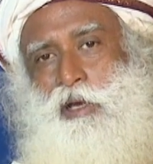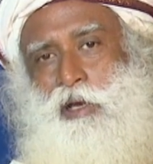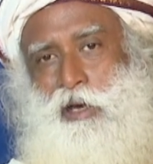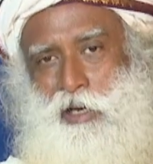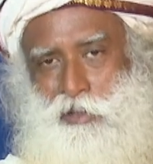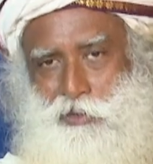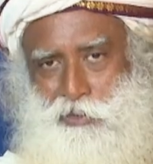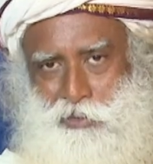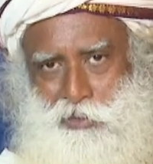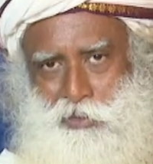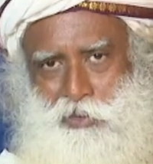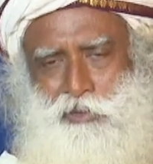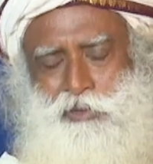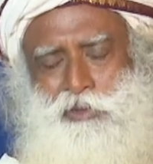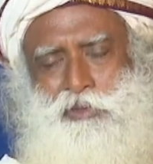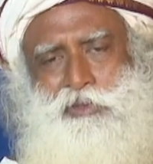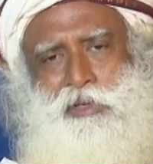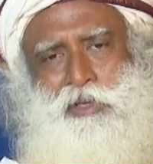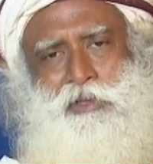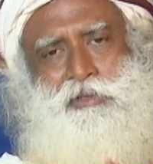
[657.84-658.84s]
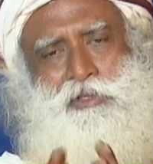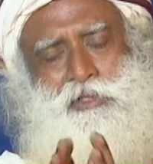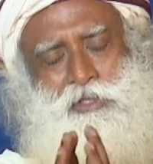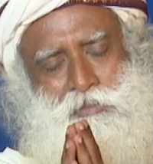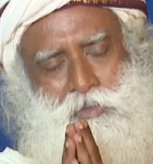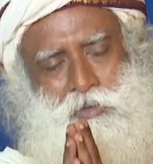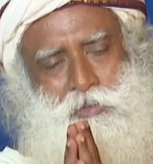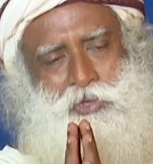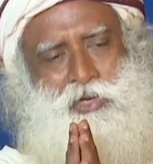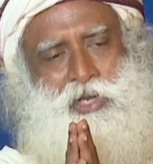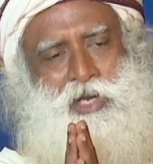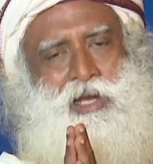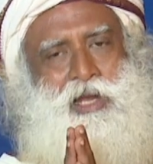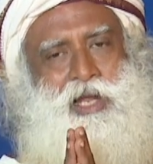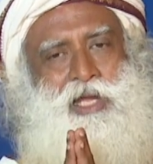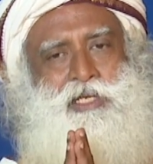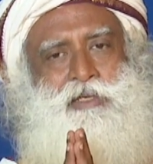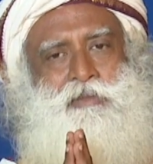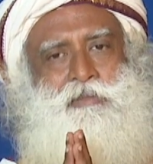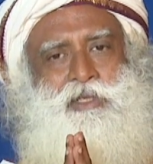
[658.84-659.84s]
Are you going to talk to him about
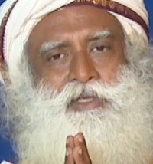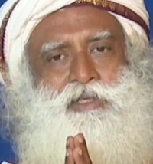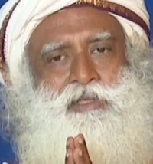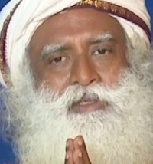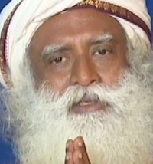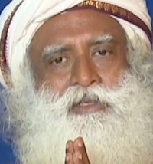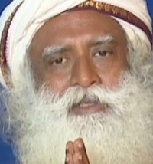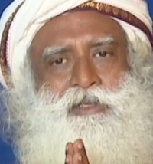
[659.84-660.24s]
enlightenment?